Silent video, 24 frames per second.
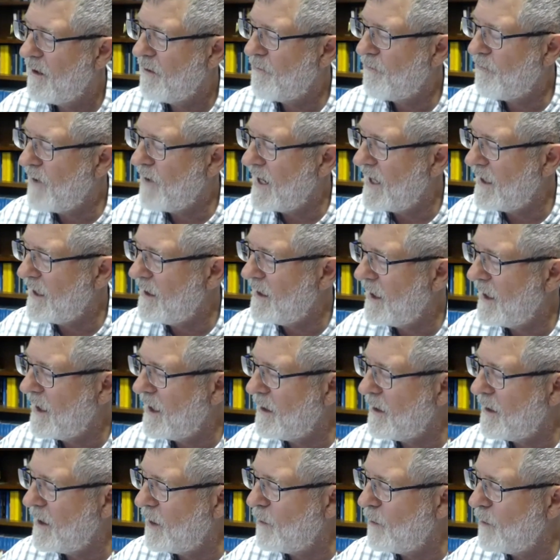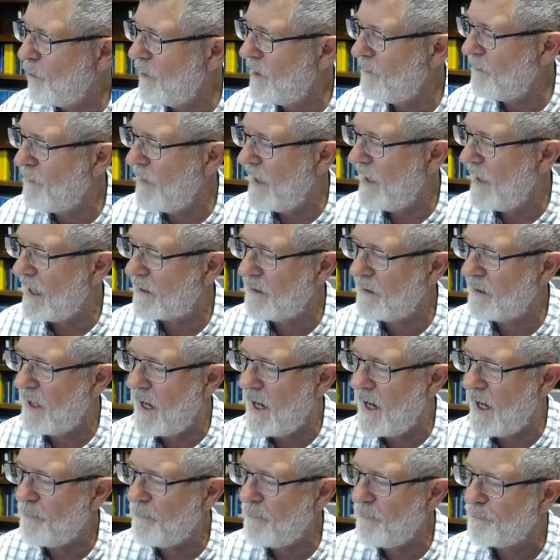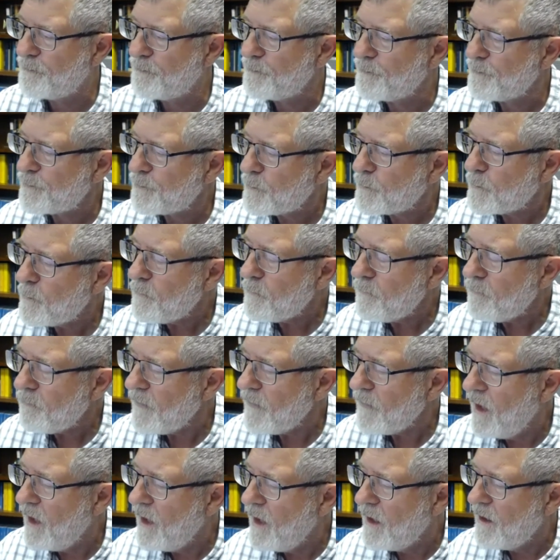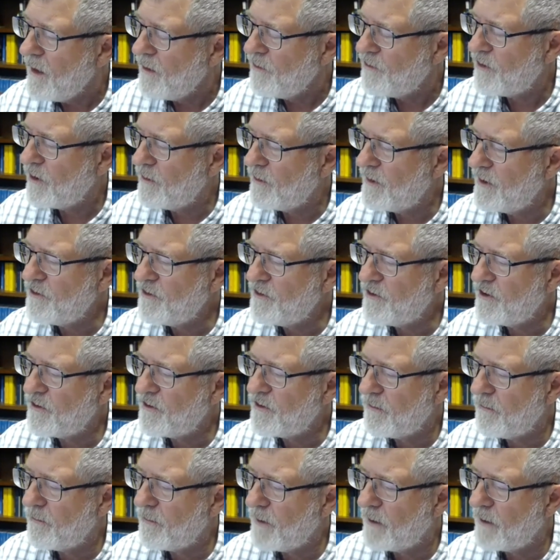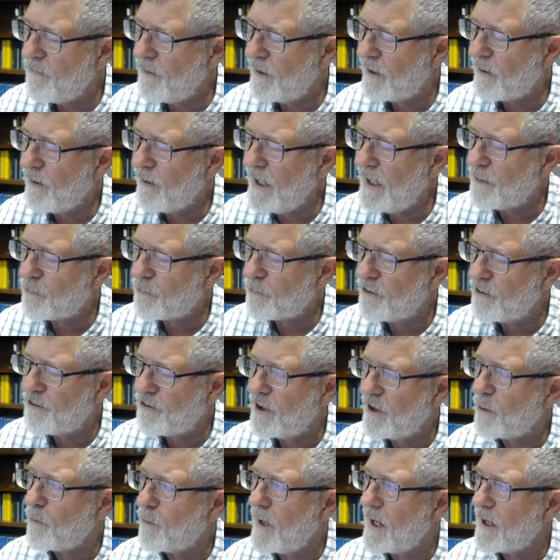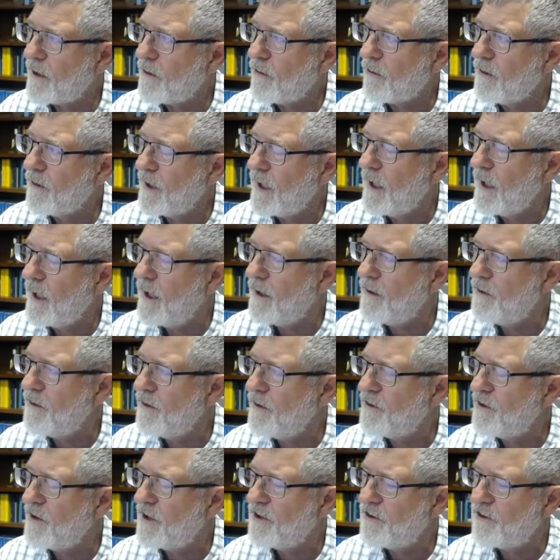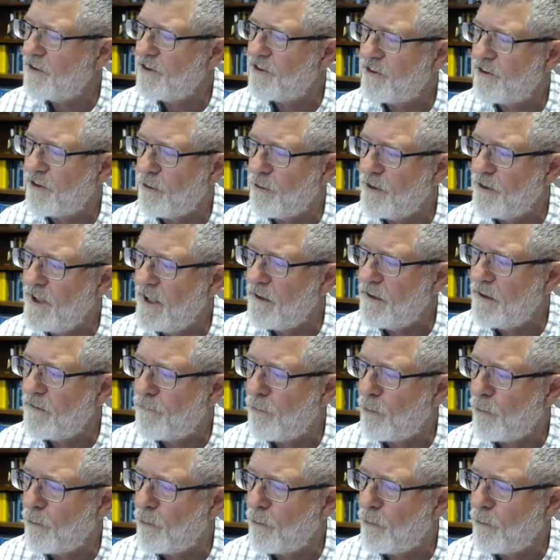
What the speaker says: fight and win back Lot. So this is a very interesting record. And Genesis 13 and